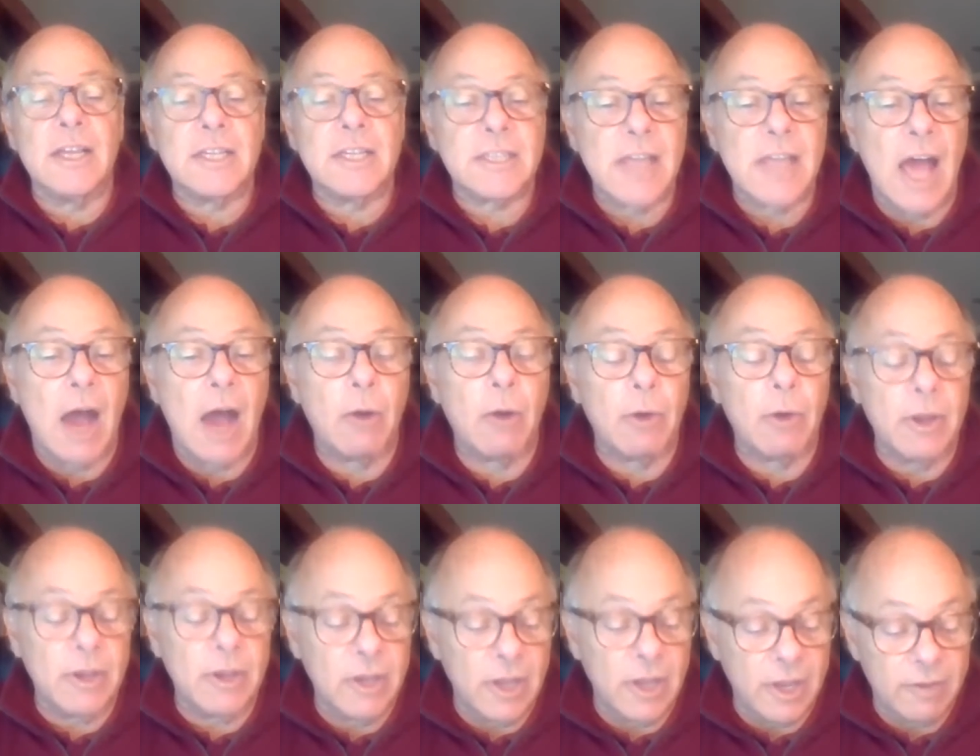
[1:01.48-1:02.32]
now
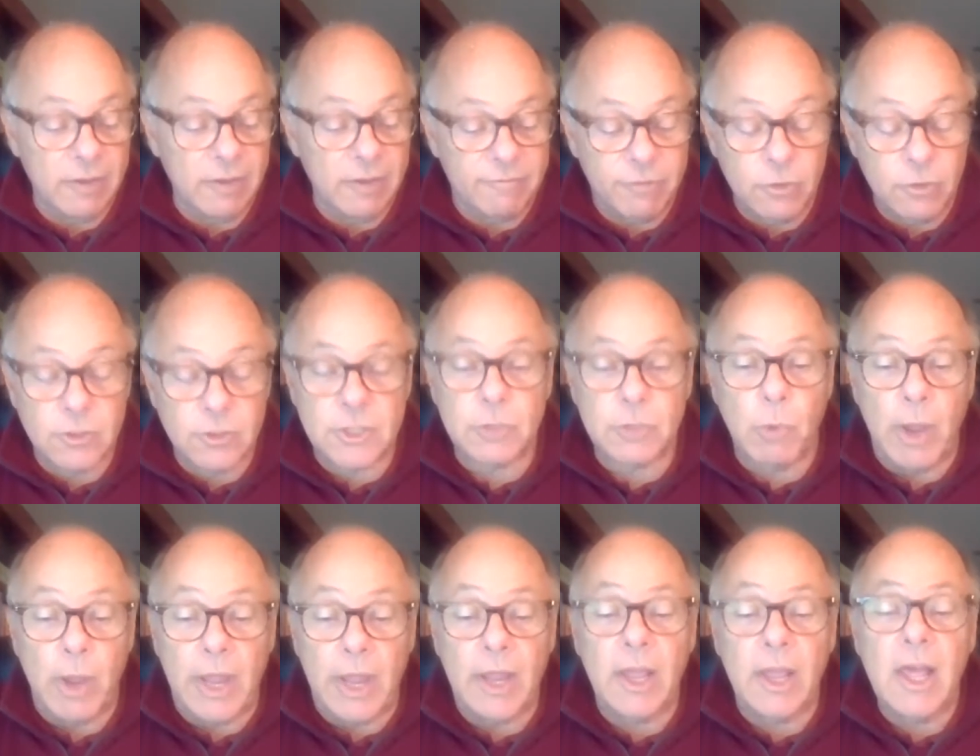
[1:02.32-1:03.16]
in full
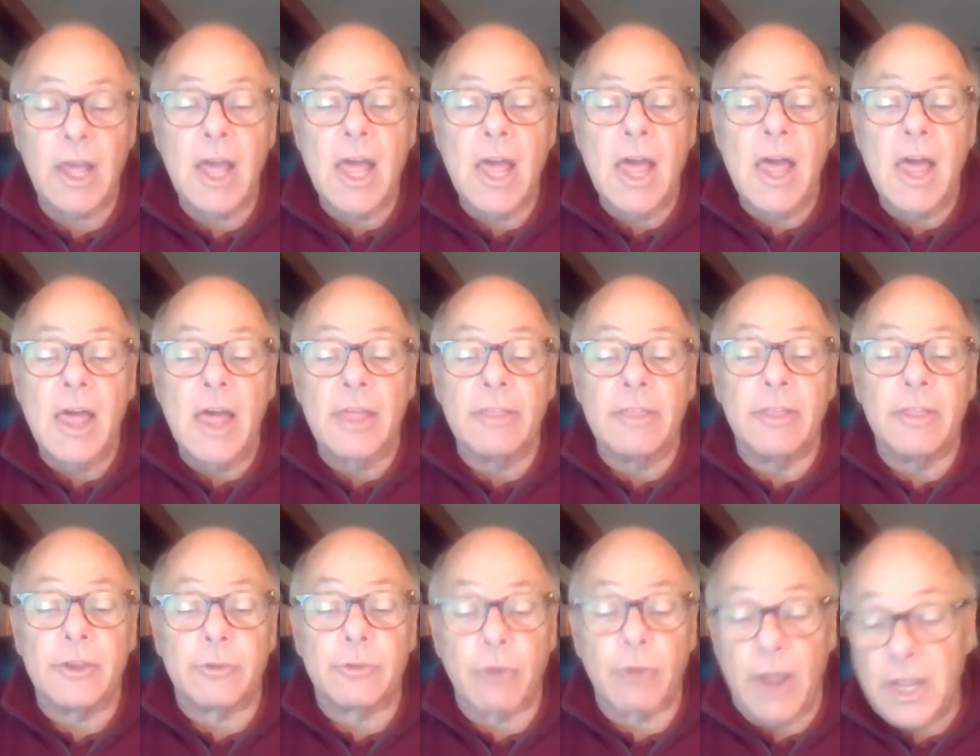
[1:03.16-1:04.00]
swing.
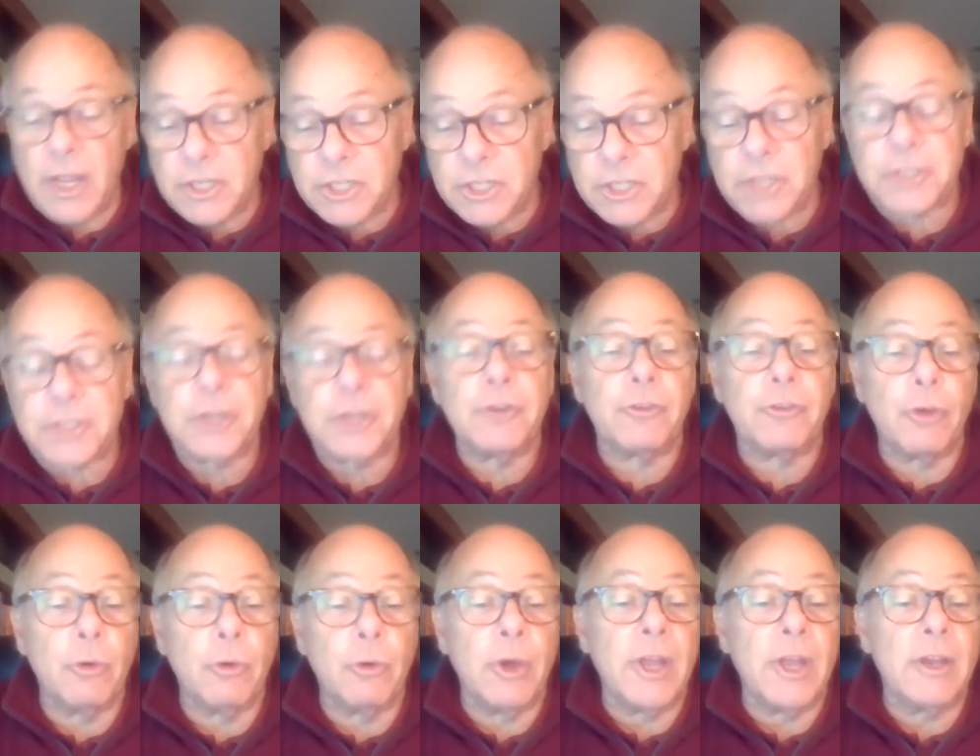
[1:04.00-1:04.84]
The transition
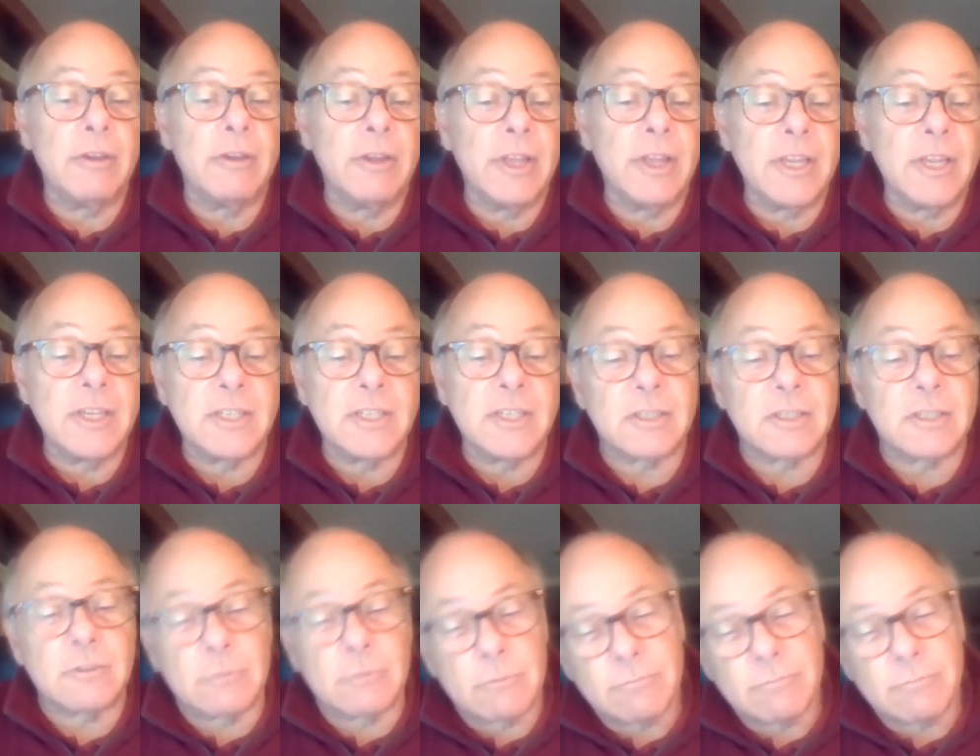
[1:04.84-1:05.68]
to it
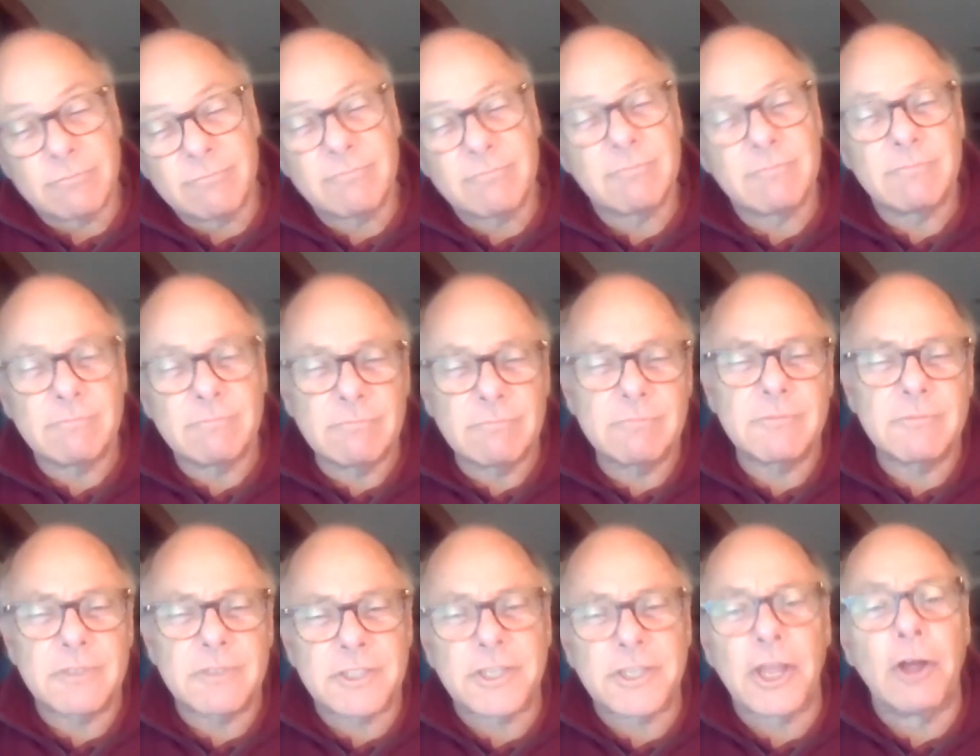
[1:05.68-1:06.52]
is
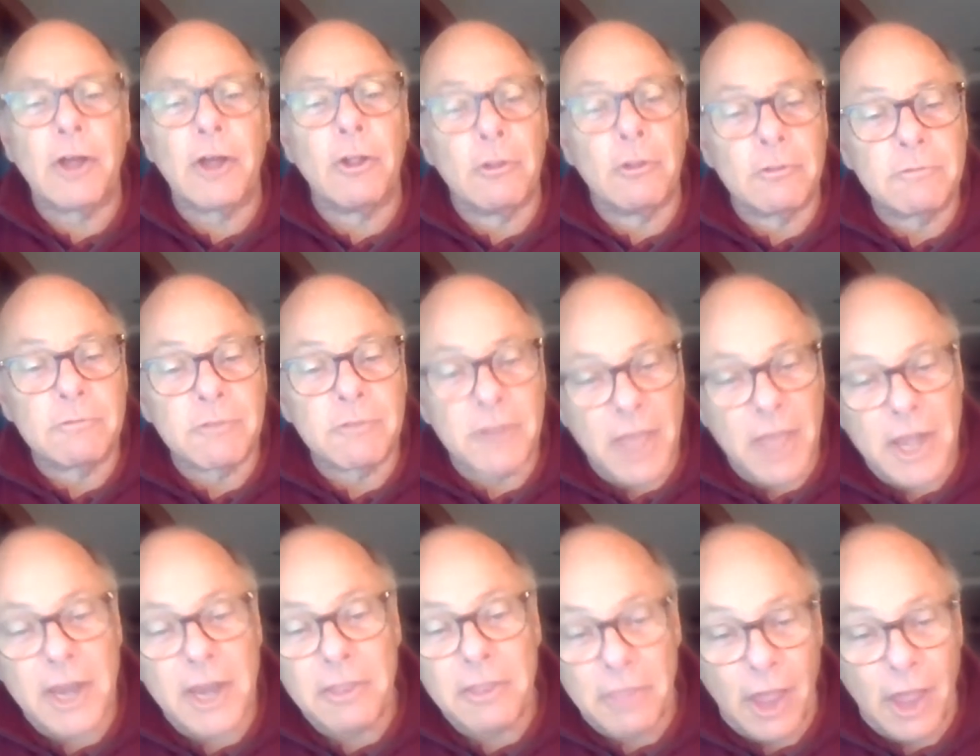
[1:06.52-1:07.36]
still
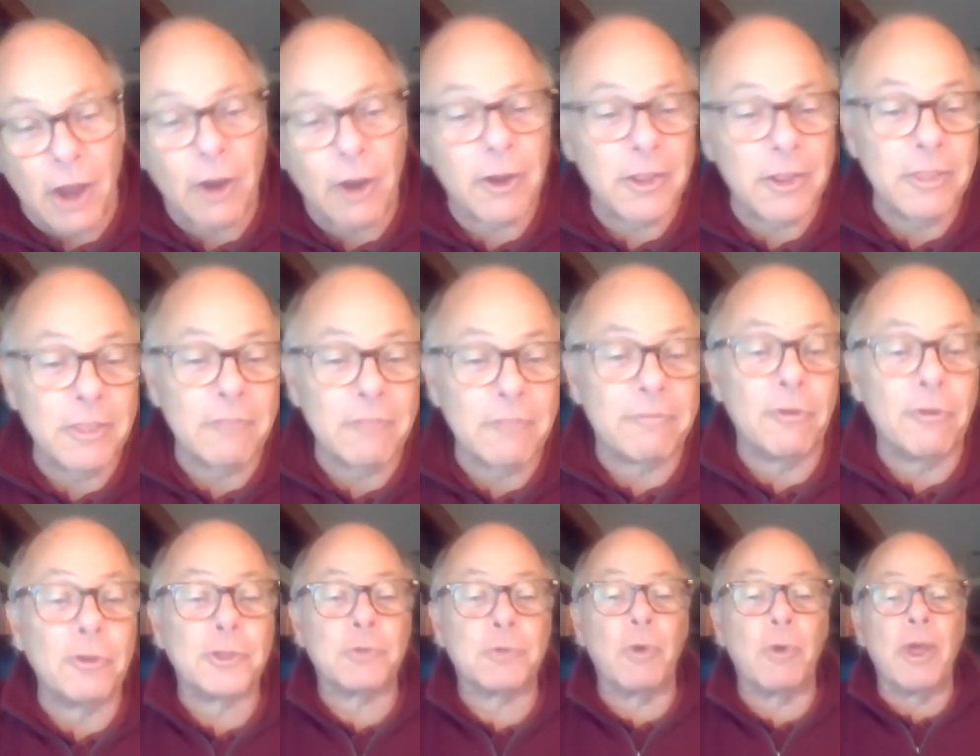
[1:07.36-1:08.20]
getting there in the
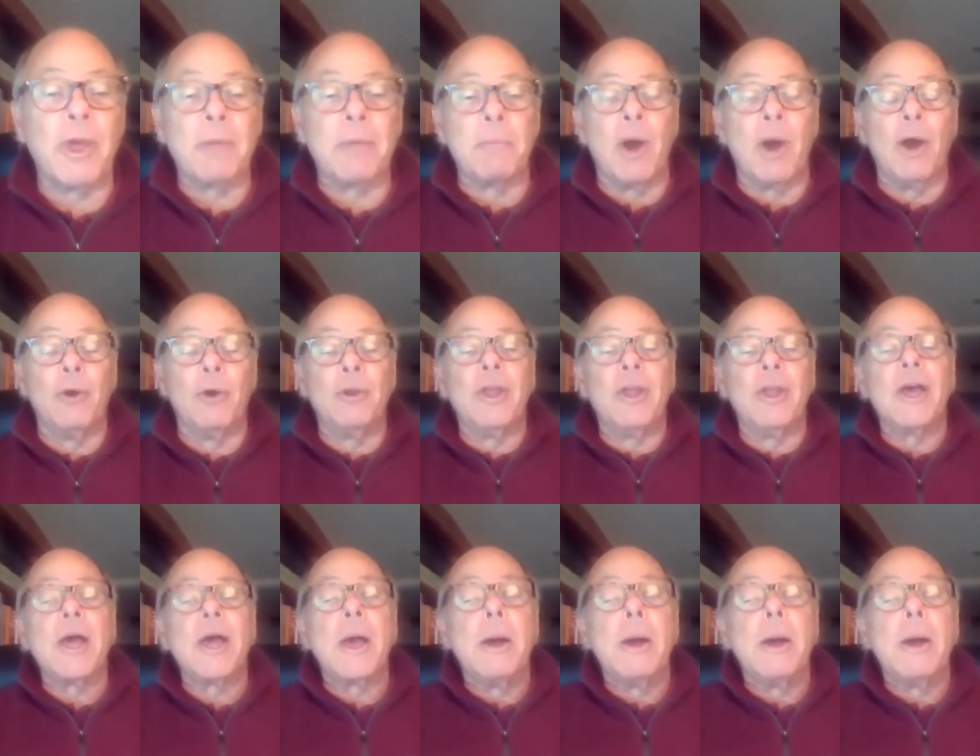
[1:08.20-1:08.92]
full swing mode.